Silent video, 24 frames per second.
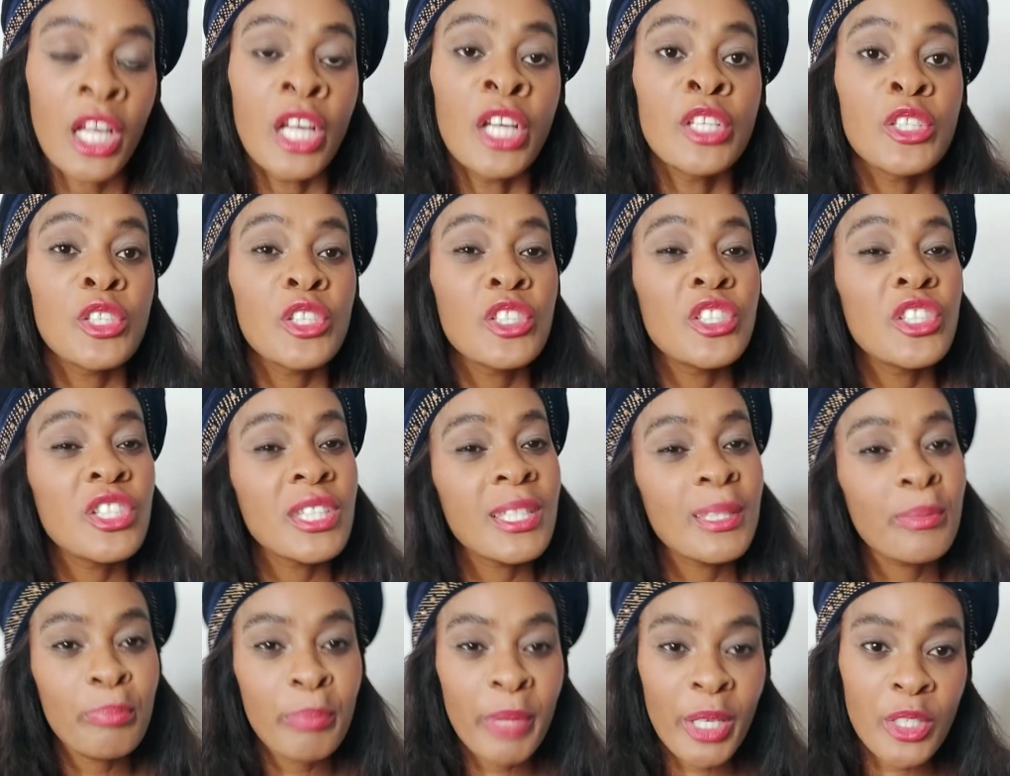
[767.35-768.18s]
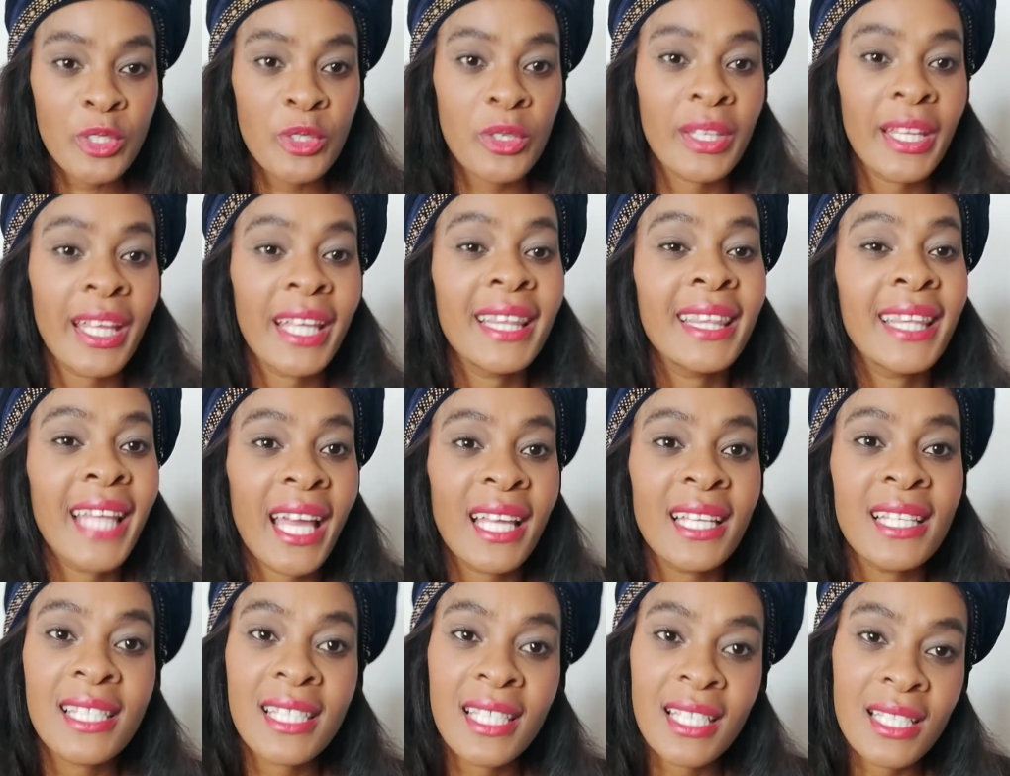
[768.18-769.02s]
So just make sure that
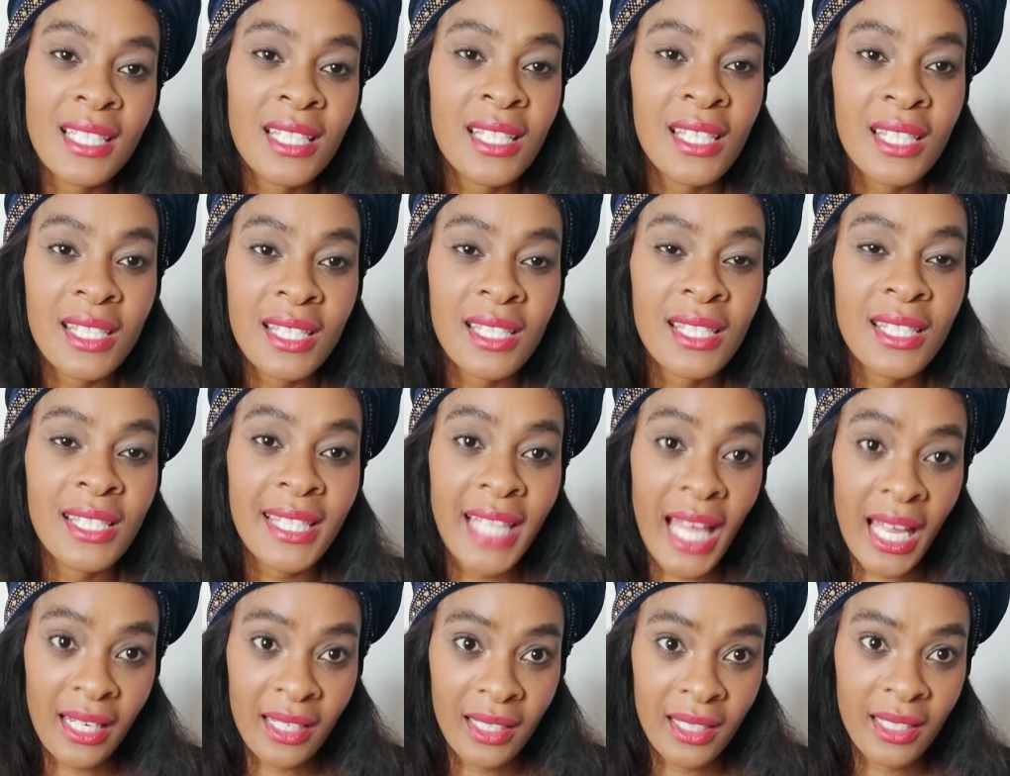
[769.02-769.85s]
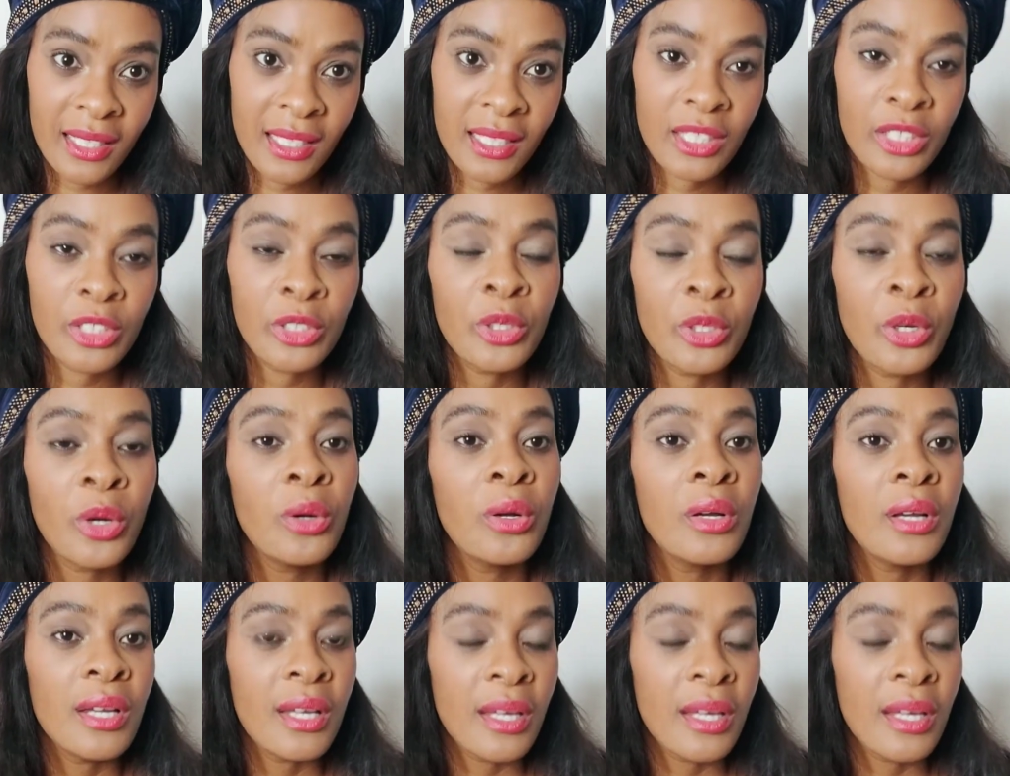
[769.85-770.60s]
that is done, you know.